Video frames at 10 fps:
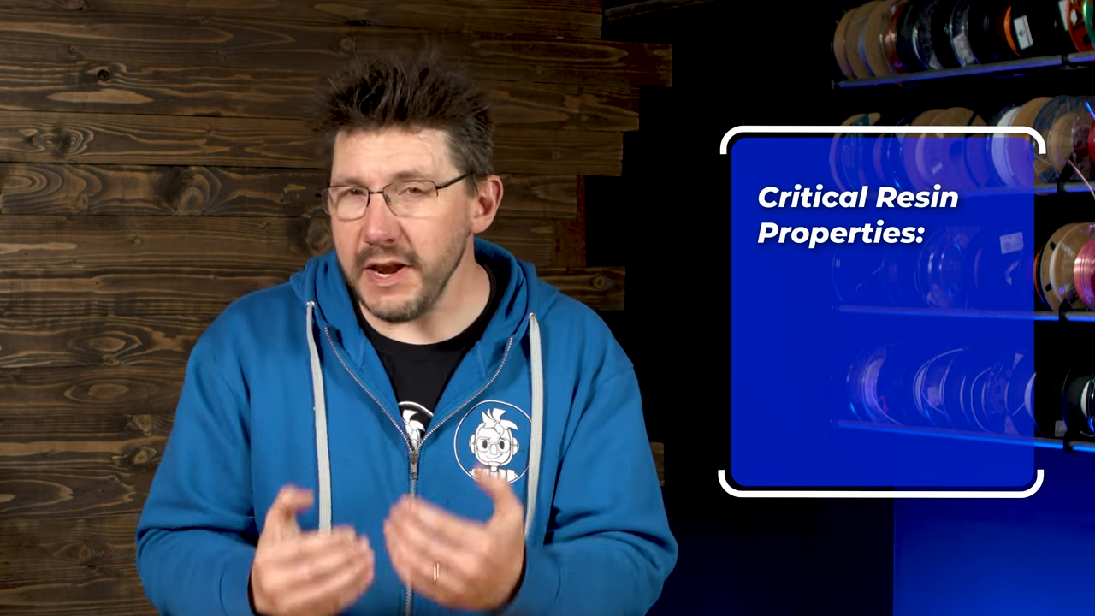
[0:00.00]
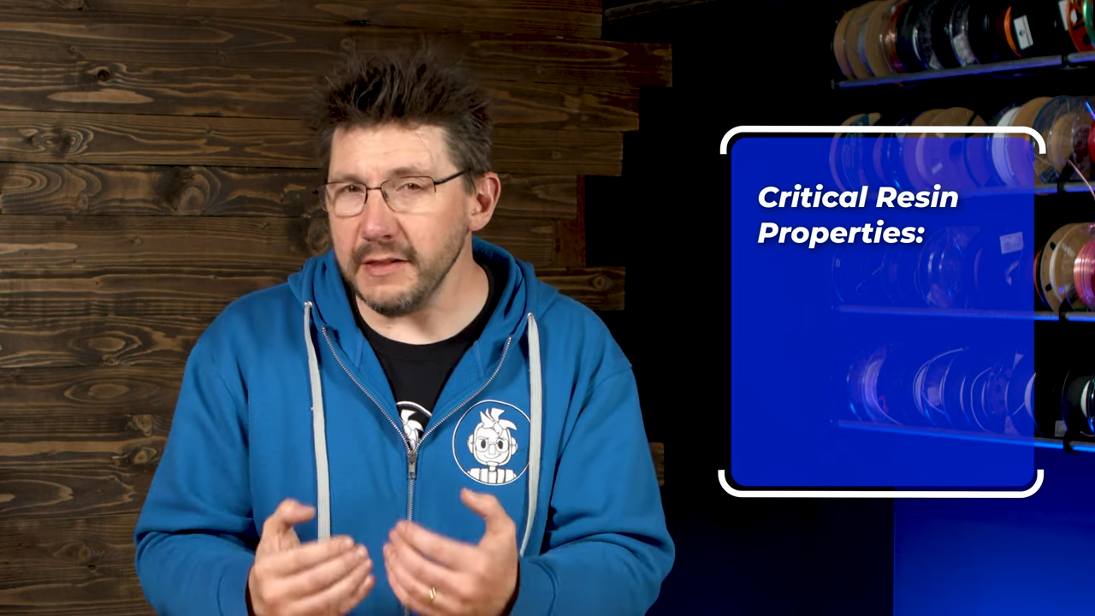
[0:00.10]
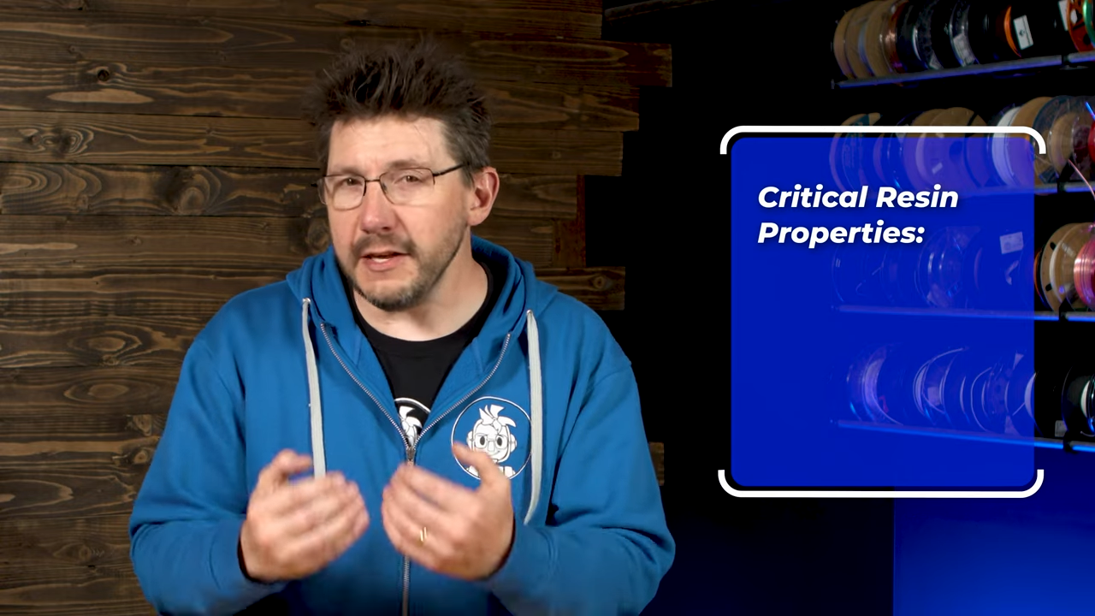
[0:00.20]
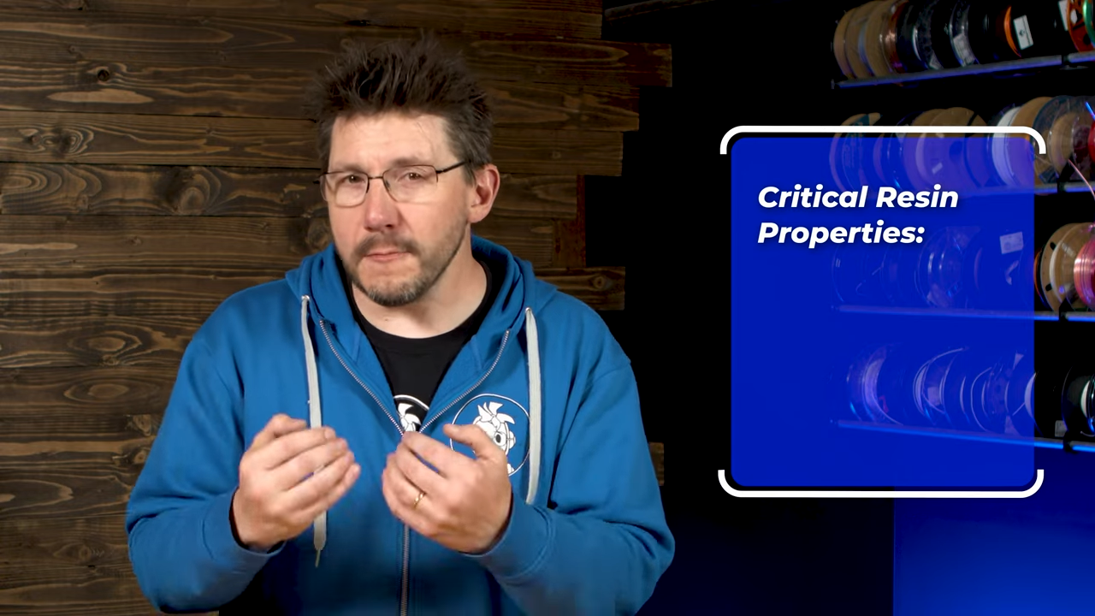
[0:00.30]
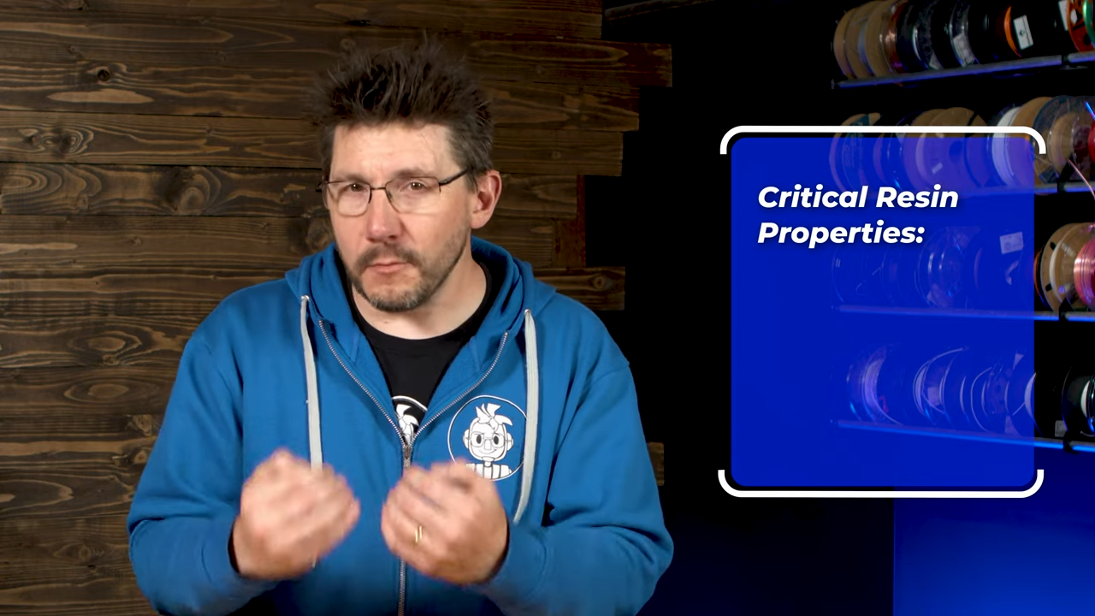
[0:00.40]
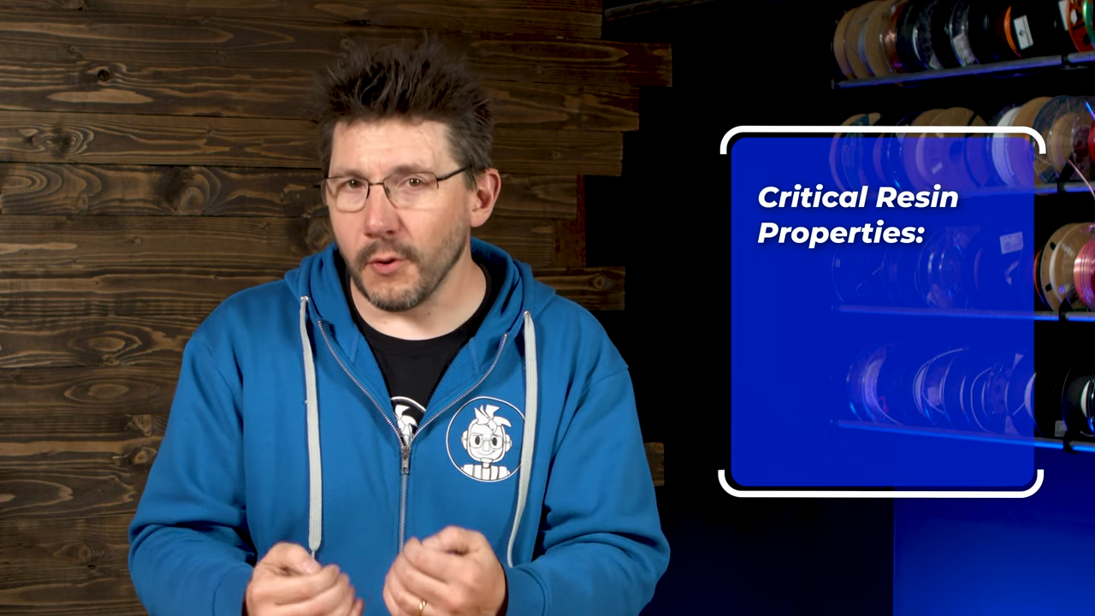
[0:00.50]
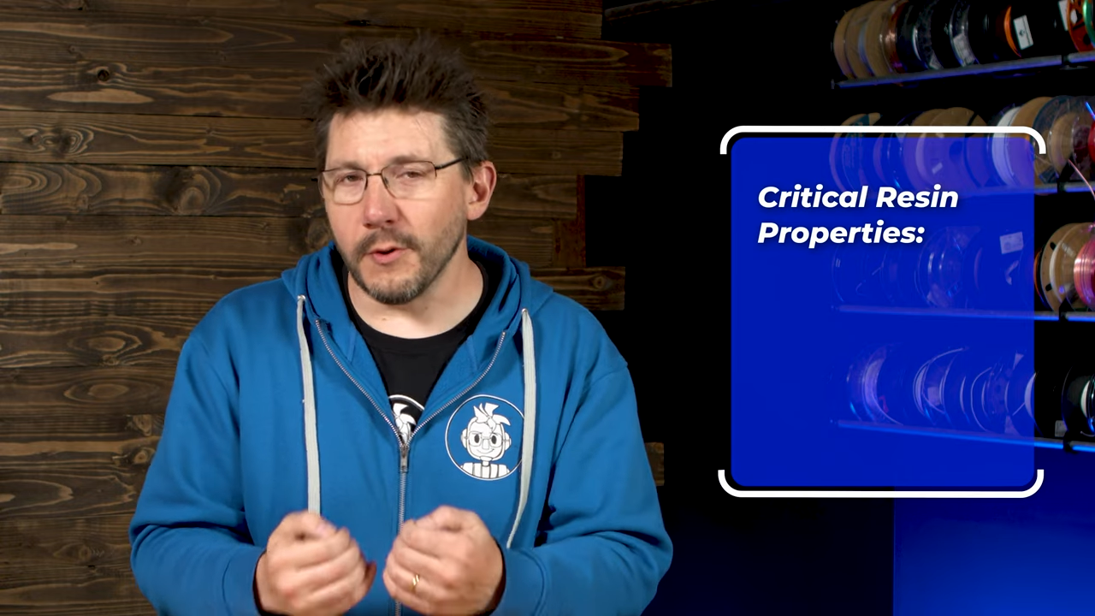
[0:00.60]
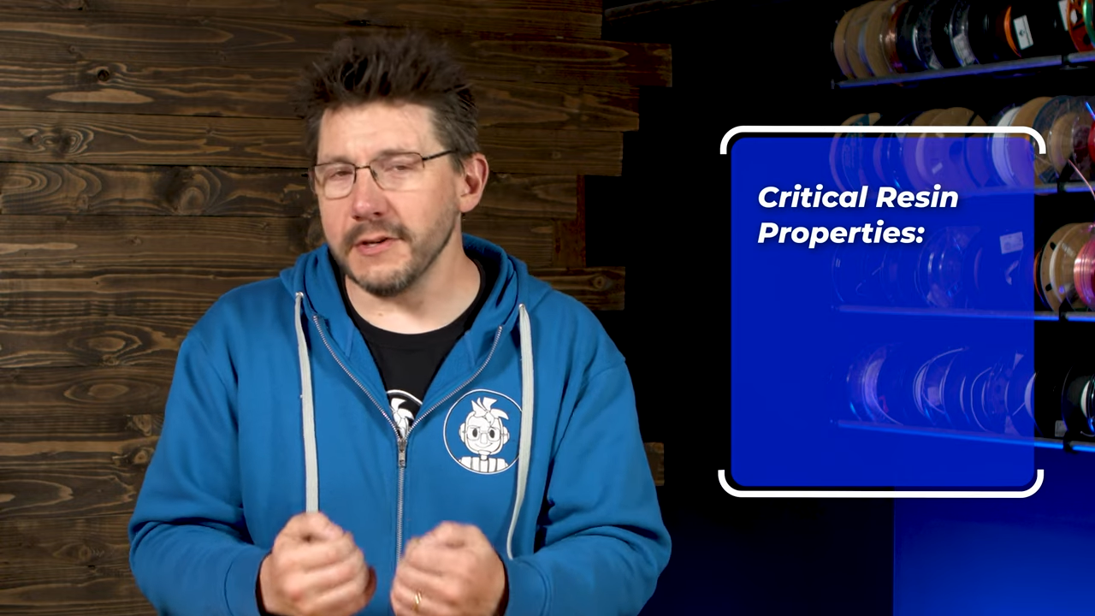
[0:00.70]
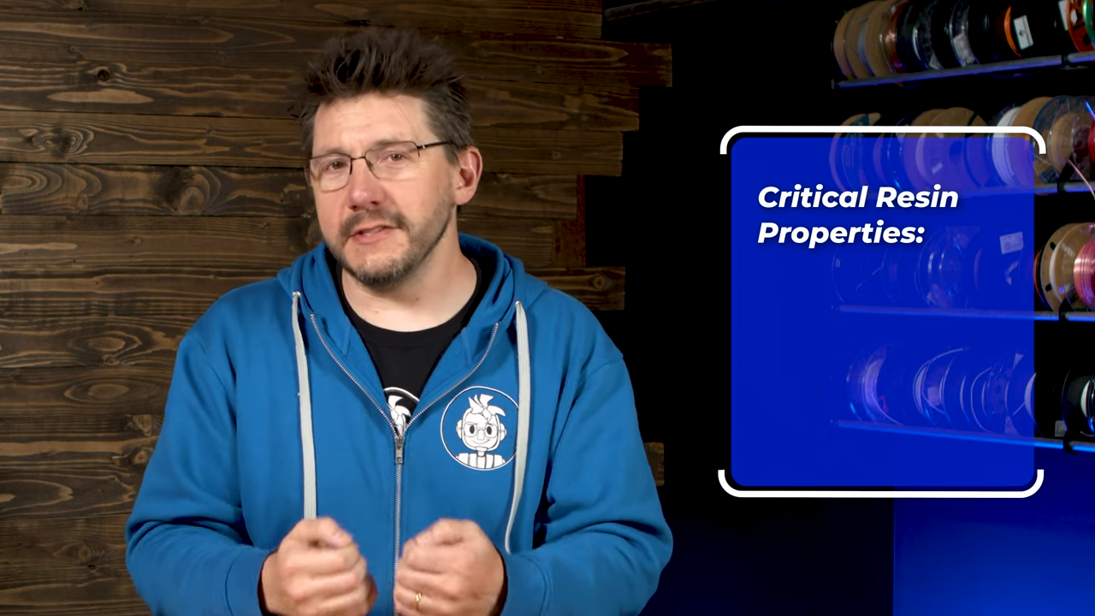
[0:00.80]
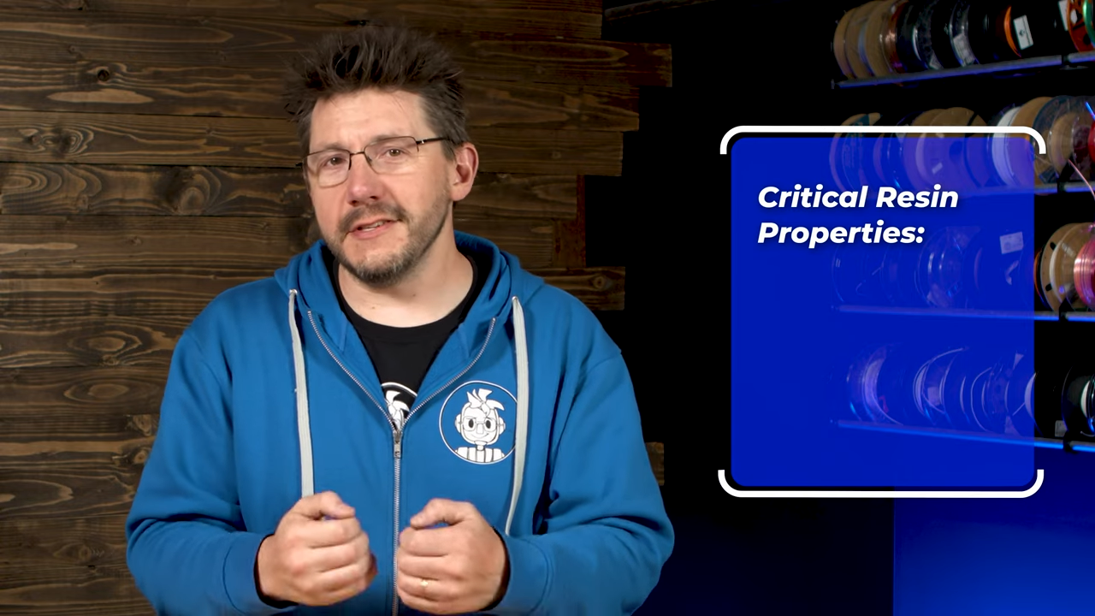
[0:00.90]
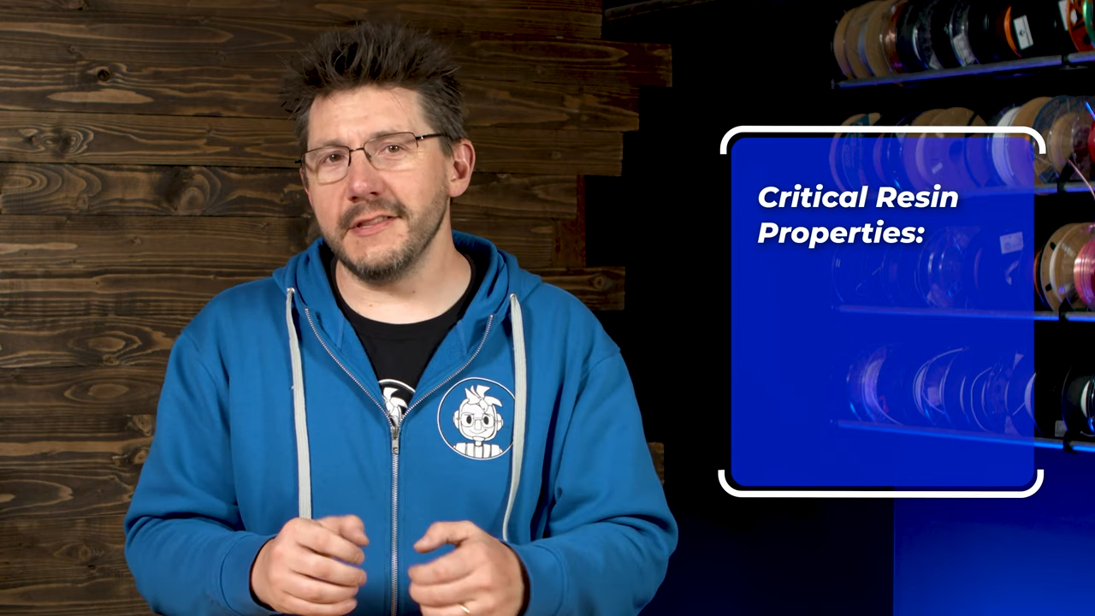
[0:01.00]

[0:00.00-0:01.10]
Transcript: really important